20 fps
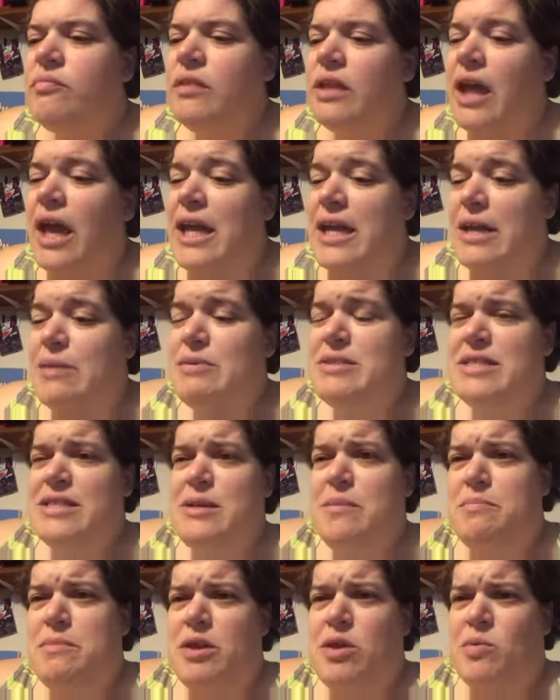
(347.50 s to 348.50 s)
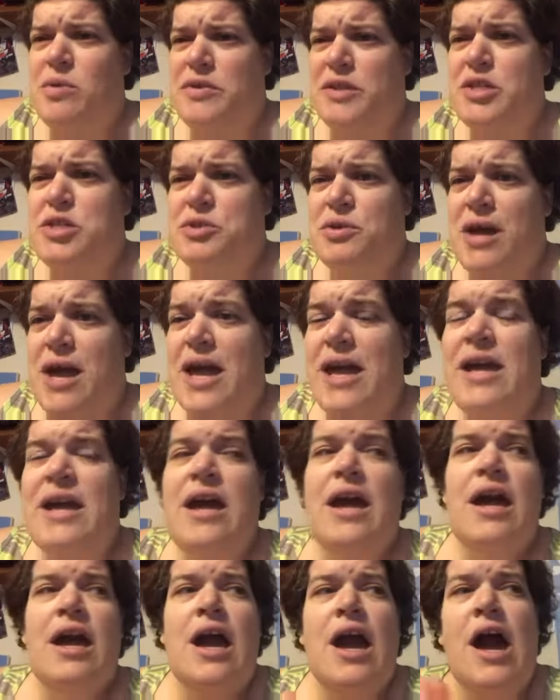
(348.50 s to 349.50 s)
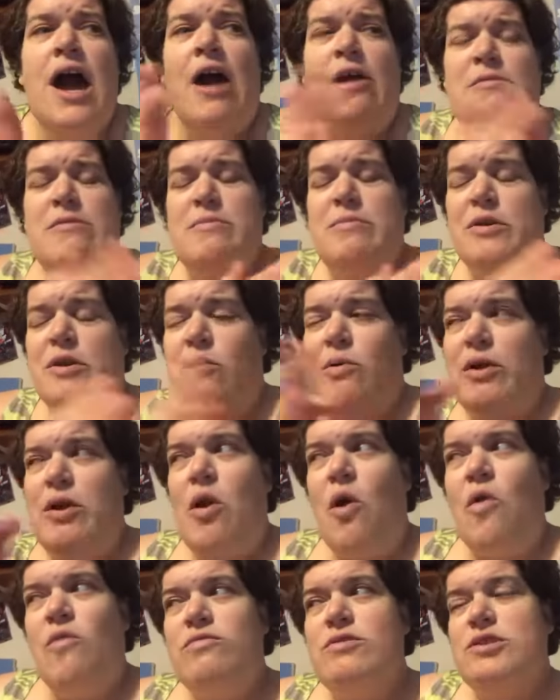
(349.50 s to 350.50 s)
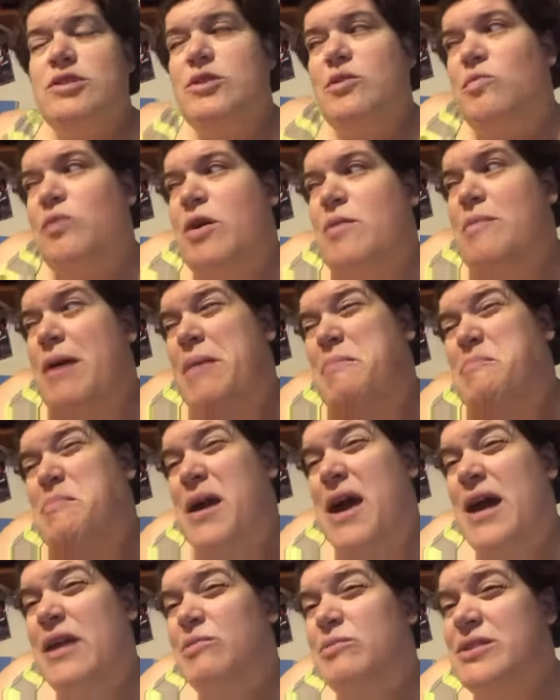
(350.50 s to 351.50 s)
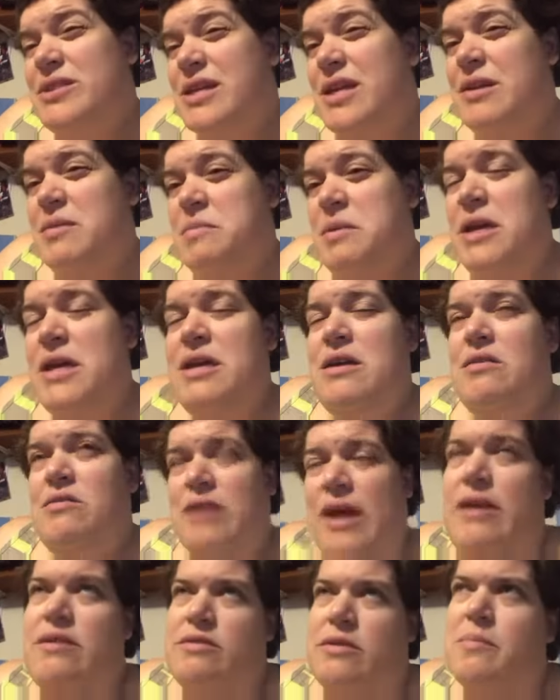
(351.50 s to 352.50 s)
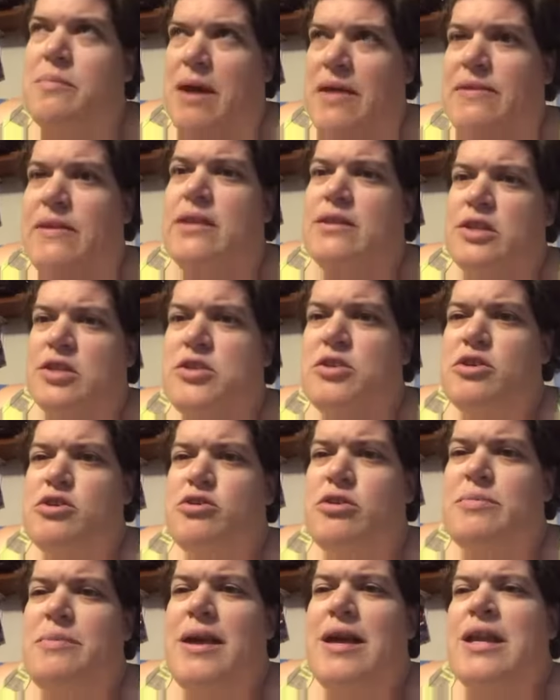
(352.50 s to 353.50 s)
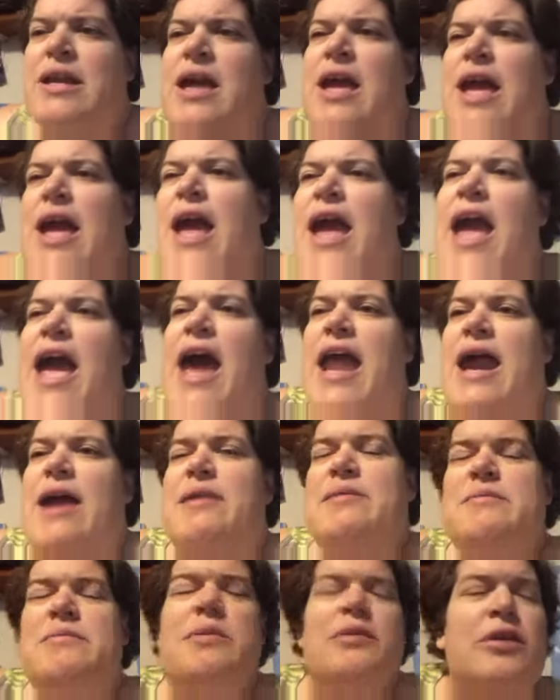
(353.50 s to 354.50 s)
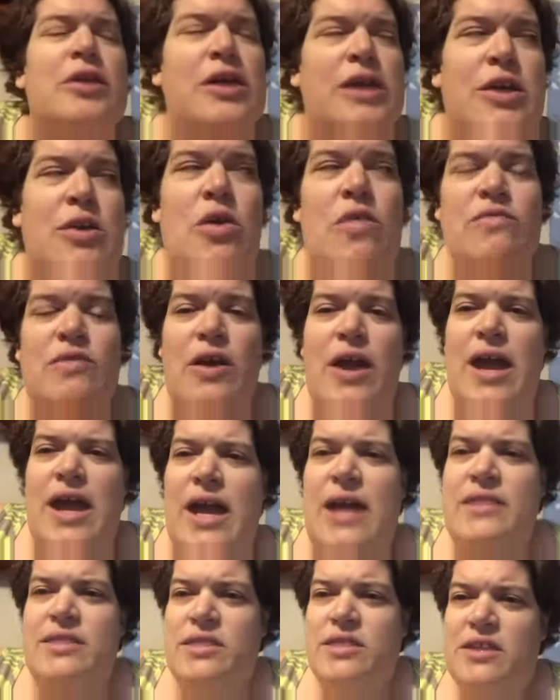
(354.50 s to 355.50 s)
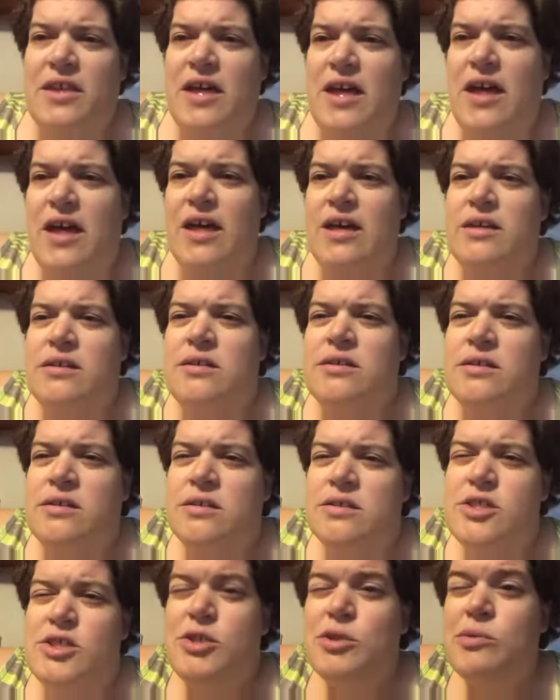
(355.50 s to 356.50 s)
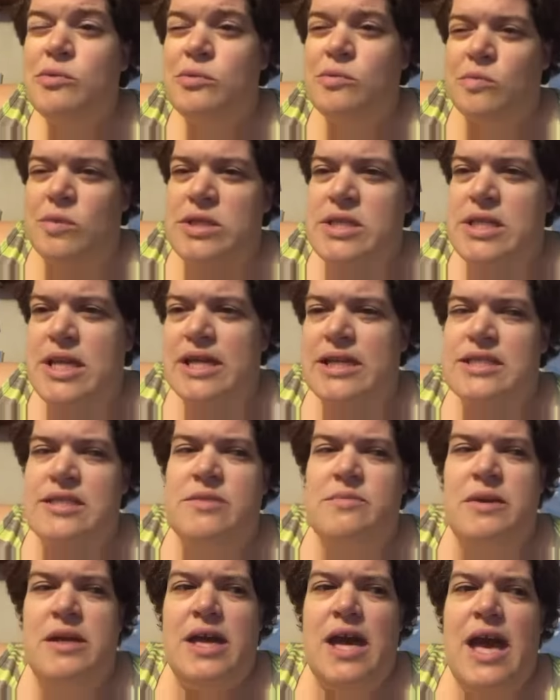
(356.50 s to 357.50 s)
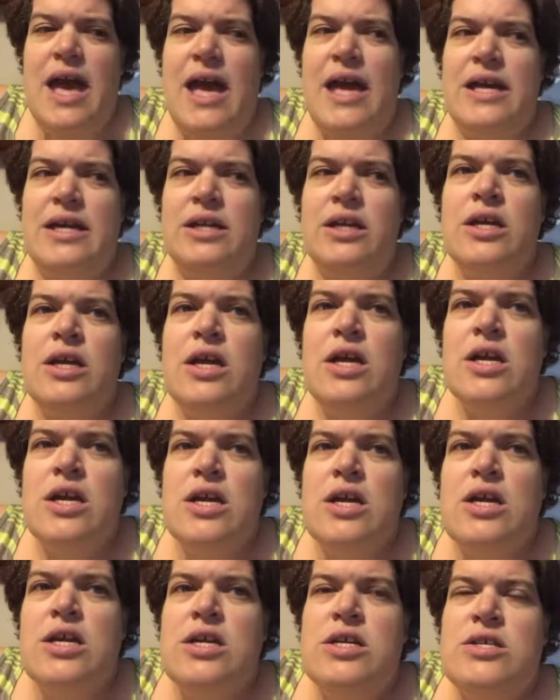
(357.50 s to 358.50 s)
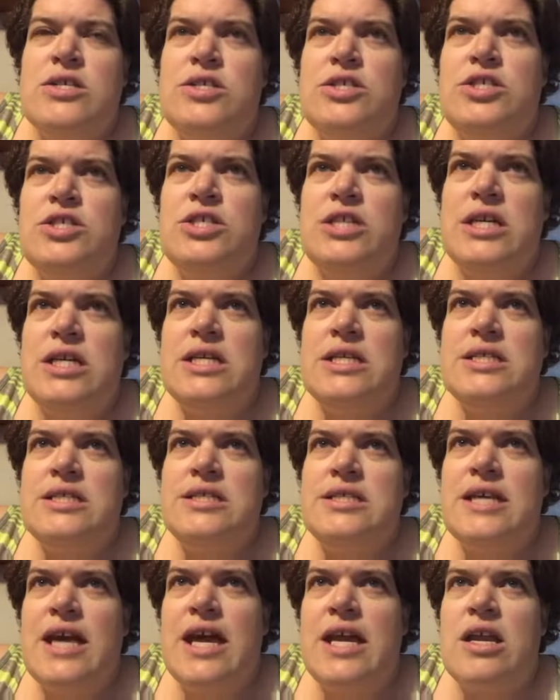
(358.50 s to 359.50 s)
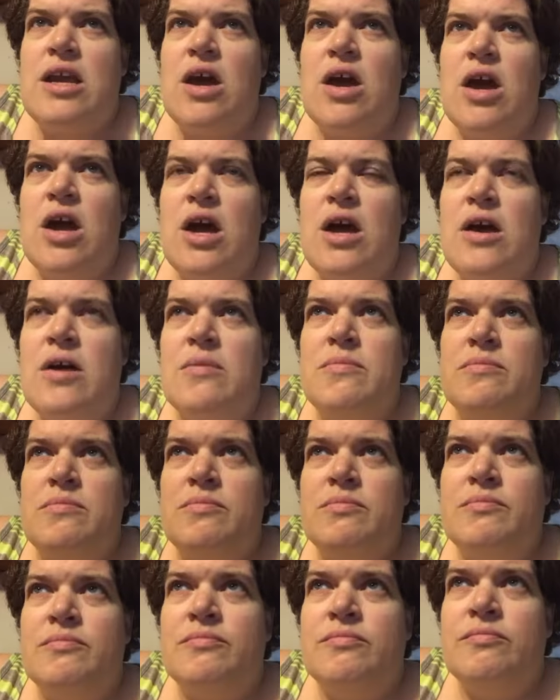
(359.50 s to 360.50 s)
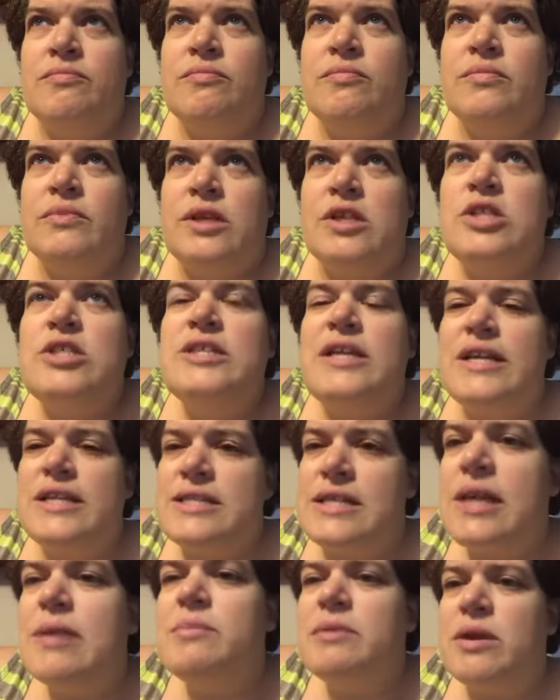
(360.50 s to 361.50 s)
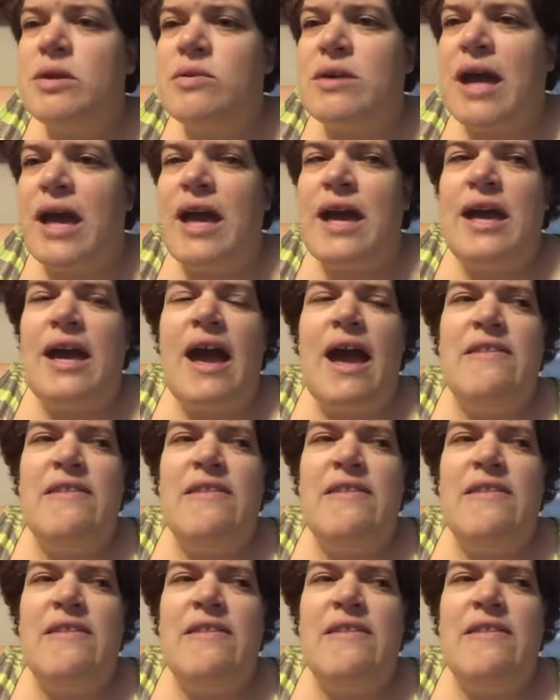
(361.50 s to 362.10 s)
And he was in the middle with a tray. I remember going over to where my bed was going to be, like the bed, the surgery bed. And I remember looking over, and the student was next to me. And she said, it's going to be okay.